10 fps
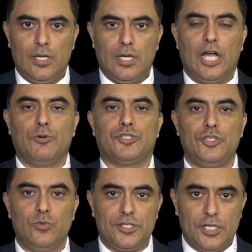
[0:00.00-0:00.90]
I was a
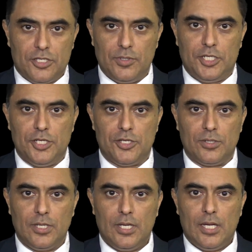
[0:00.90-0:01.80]
U.S. history teacher,
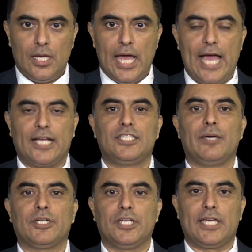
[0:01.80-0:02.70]

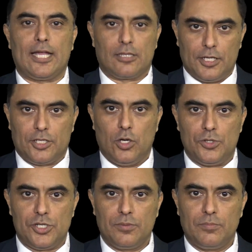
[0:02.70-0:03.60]
academic decathlon
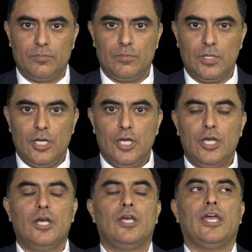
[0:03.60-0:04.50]
coach,
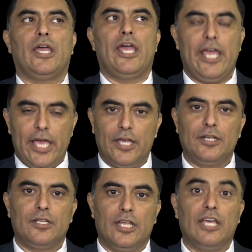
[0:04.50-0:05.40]

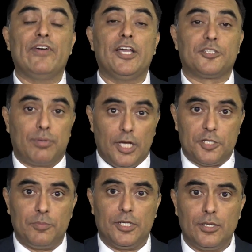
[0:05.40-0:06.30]
and an advanced
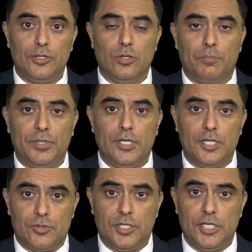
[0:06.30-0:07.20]
placement European
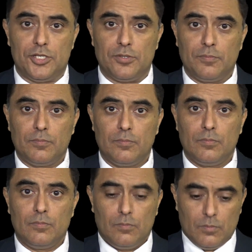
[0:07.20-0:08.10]
history teacher.
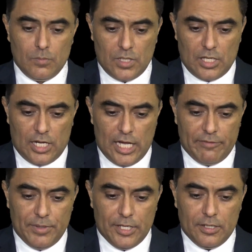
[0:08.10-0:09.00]
I've
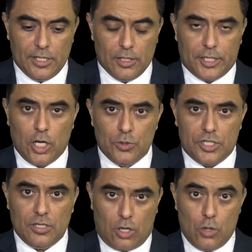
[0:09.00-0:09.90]
been nearly
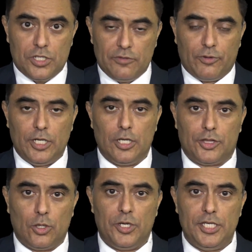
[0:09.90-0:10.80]
coaching for nearly
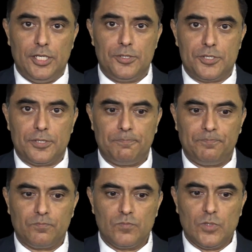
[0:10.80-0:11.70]
30 years,
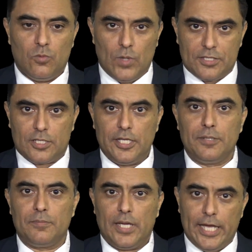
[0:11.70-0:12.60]

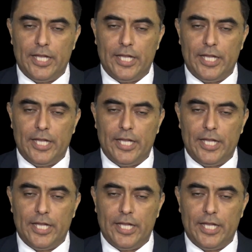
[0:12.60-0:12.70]
wrestling and